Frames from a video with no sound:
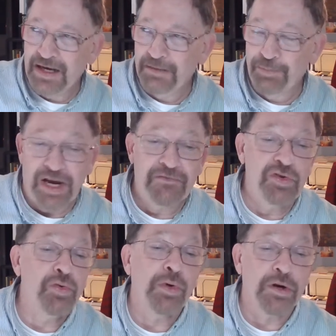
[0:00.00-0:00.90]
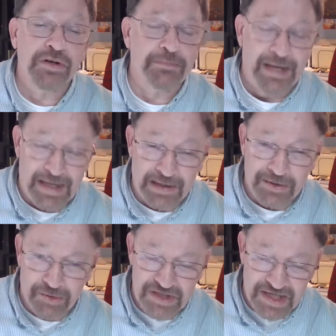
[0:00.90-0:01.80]
*A Brave New World by
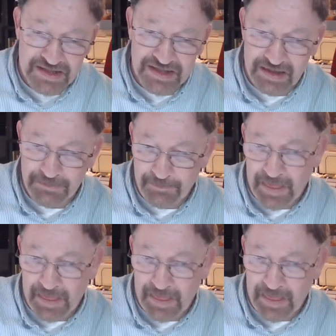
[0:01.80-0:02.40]
Aldous Huxley,